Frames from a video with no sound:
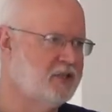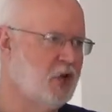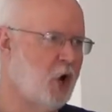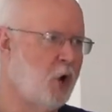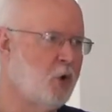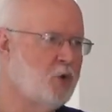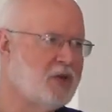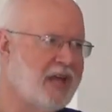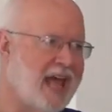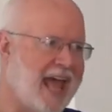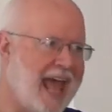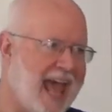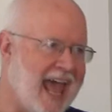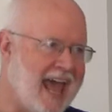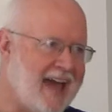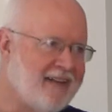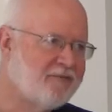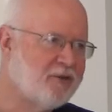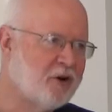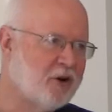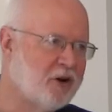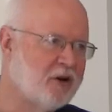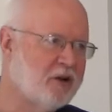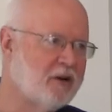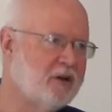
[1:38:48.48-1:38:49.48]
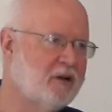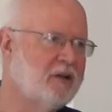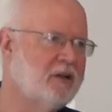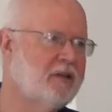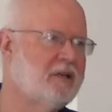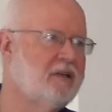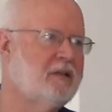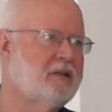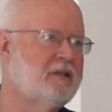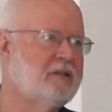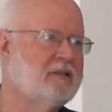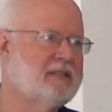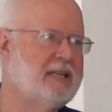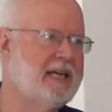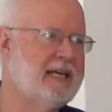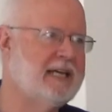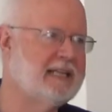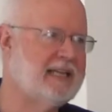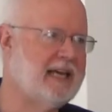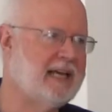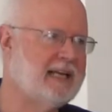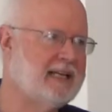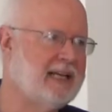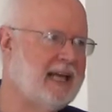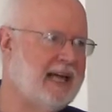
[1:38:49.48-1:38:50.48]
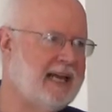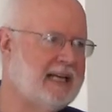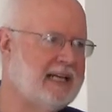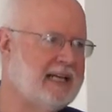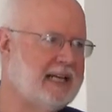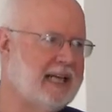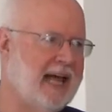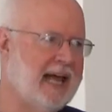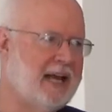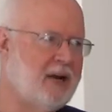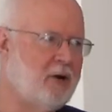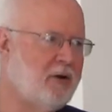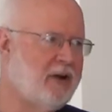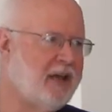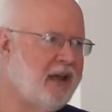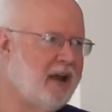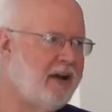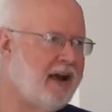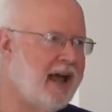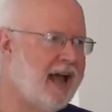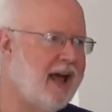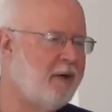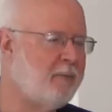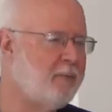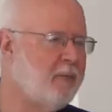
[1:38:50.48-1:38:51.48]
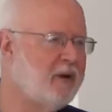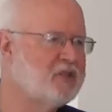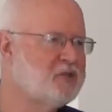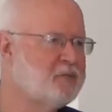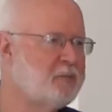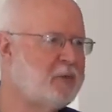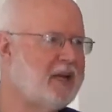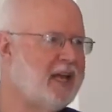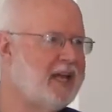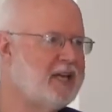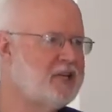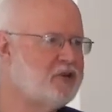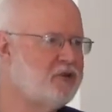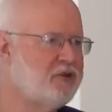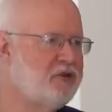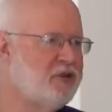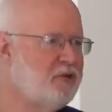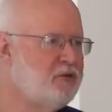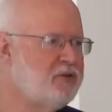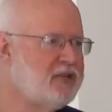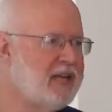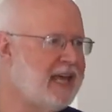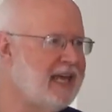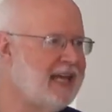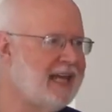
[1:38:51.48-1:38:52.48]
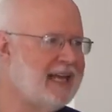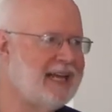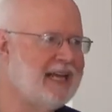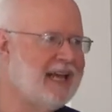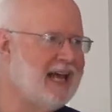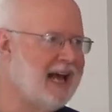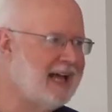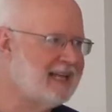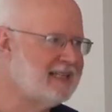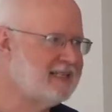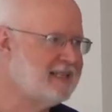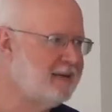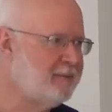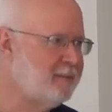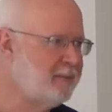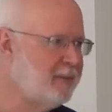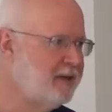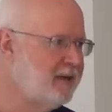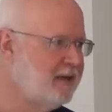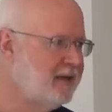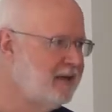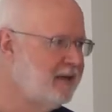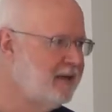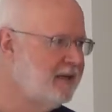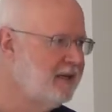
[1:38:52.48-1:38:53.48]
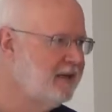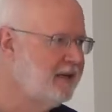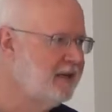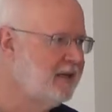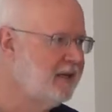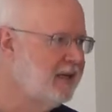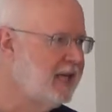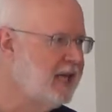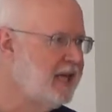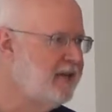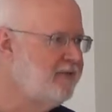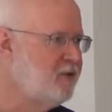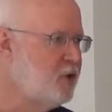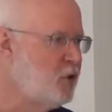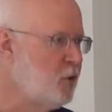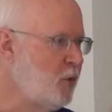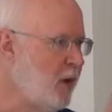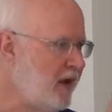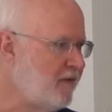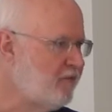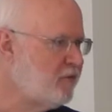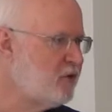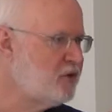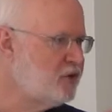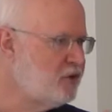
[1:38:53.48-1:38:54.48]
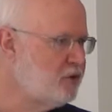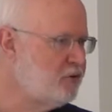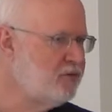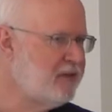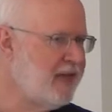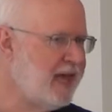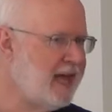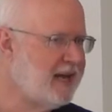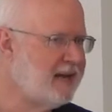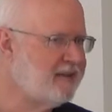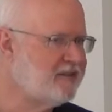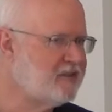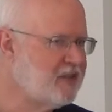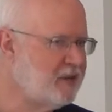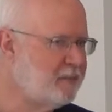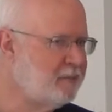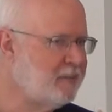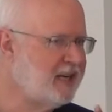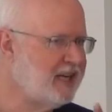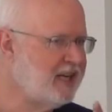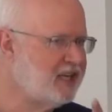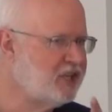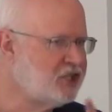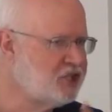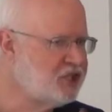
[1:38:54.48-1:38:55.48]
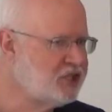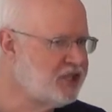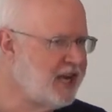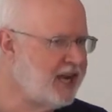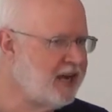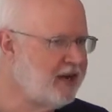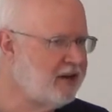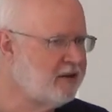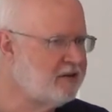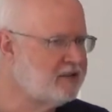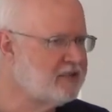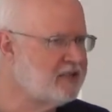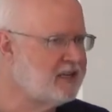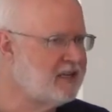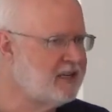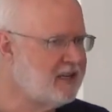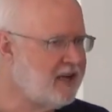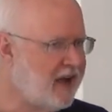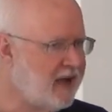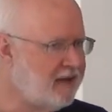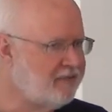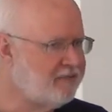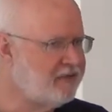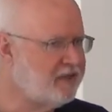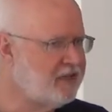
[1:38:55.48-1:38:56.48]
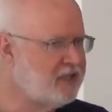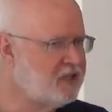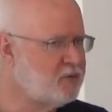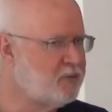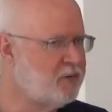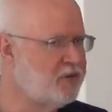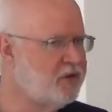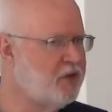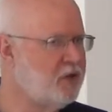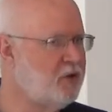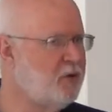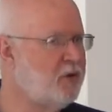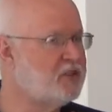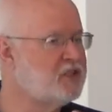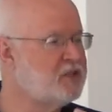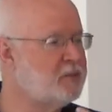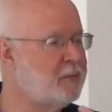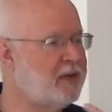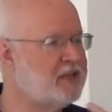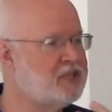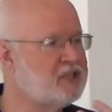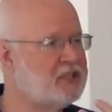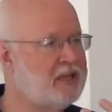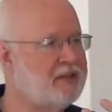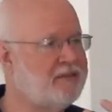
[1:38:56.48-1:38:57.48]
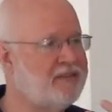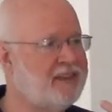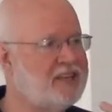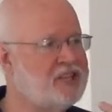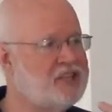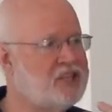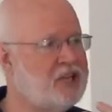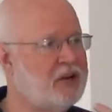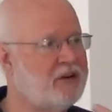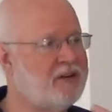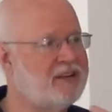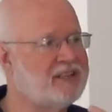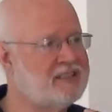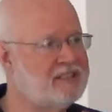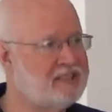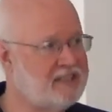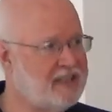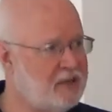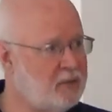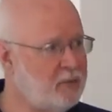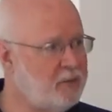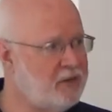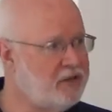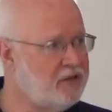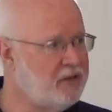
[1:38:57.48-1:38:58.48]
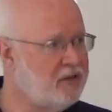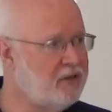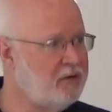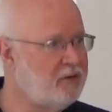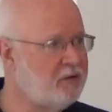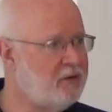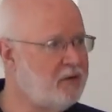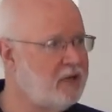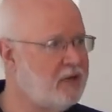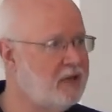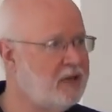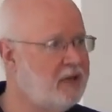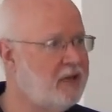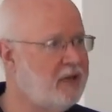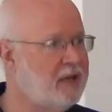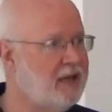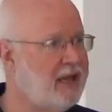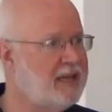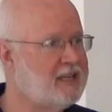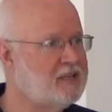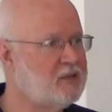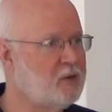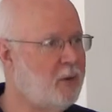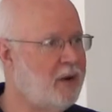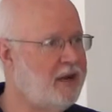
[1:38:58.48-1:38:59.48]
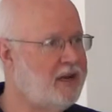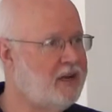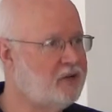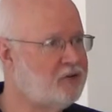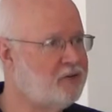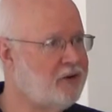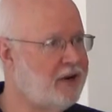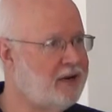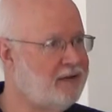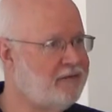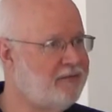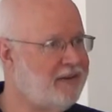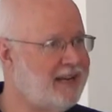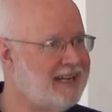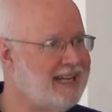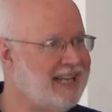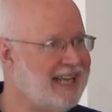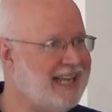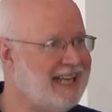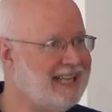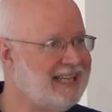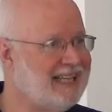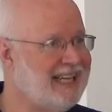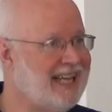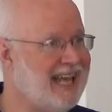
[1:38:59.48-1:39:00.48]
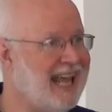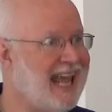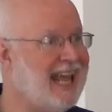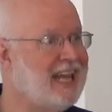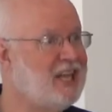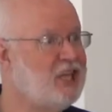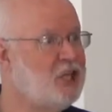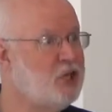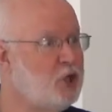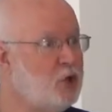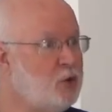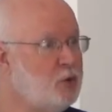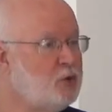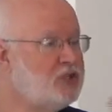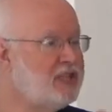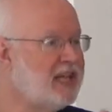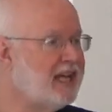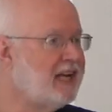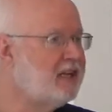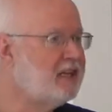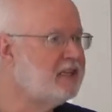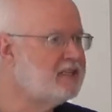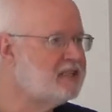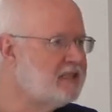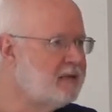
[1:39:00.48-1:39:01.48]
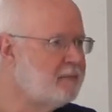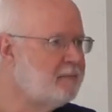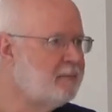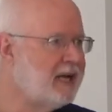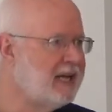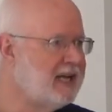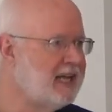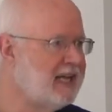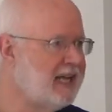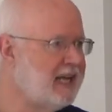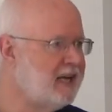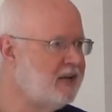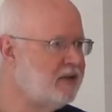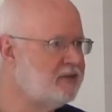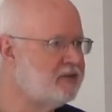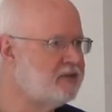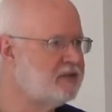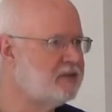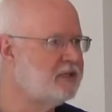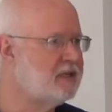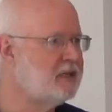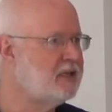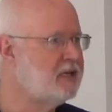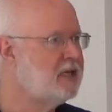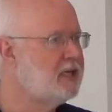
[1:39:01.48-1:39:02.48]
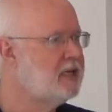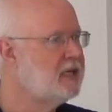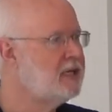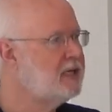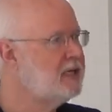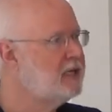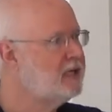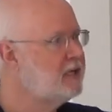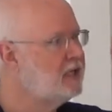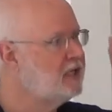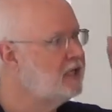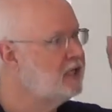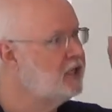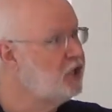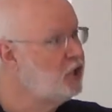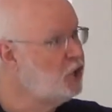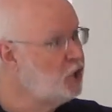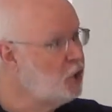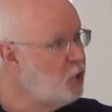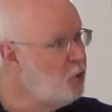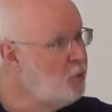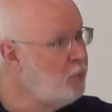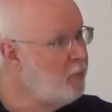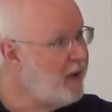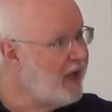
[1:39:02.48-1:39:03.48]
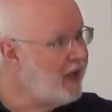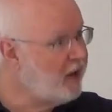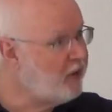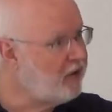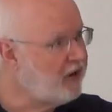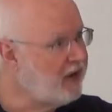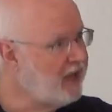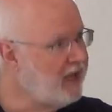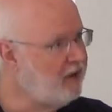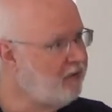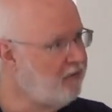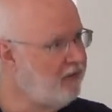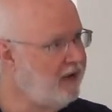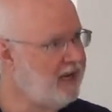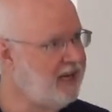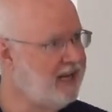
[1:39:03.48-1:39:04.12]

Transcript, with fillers: Don't ever take that lightly. I don't care how much pleasure you take in gossip. If you ever do that, if somebody shares a confidence with you, especially if they share a sin with you, as a way to try to find healing, and you tell somebody else, you better get